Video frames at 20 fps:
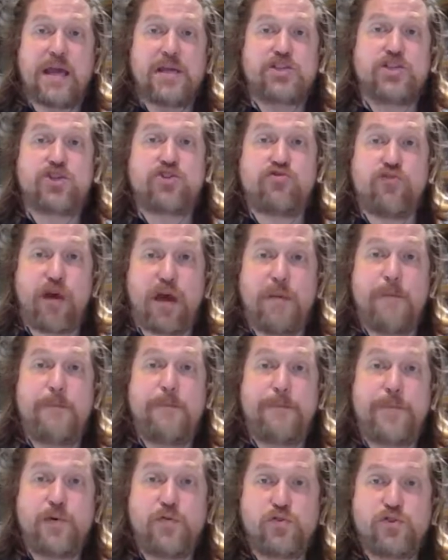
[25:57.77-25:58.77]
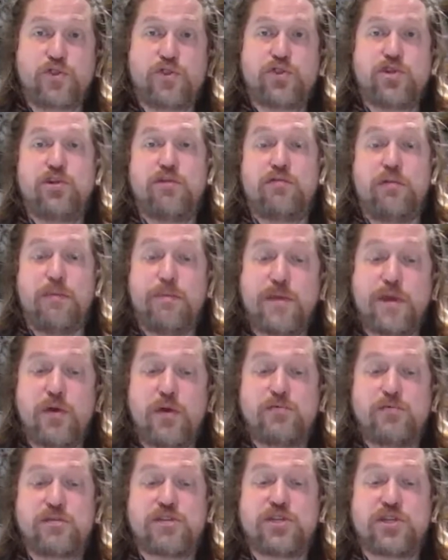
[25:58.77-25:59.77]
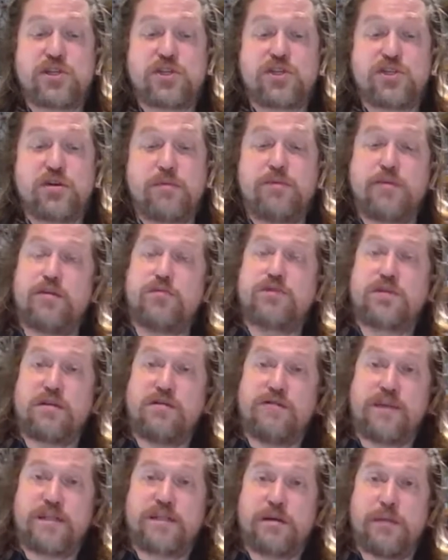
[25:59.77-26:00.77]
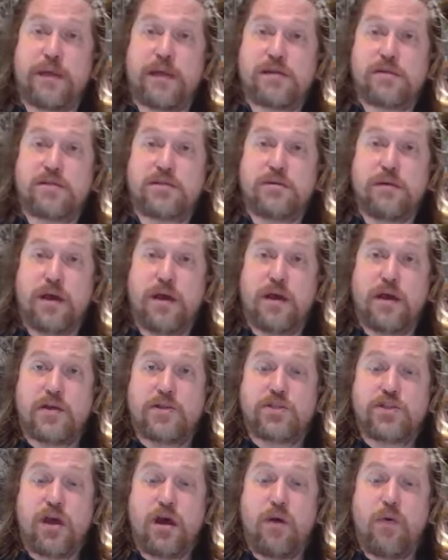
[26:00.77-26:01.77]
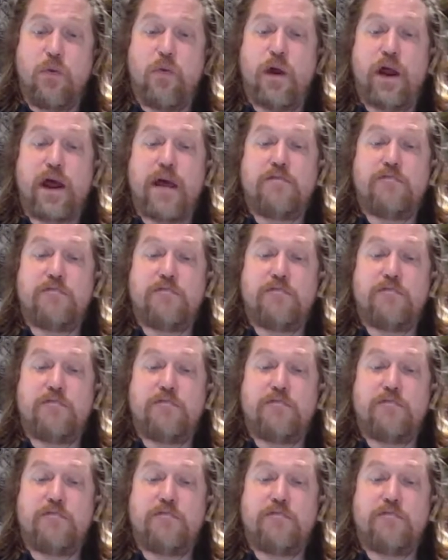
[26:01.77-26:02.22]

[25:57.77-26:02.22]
is to try and boost your immune system using vitamins. So what I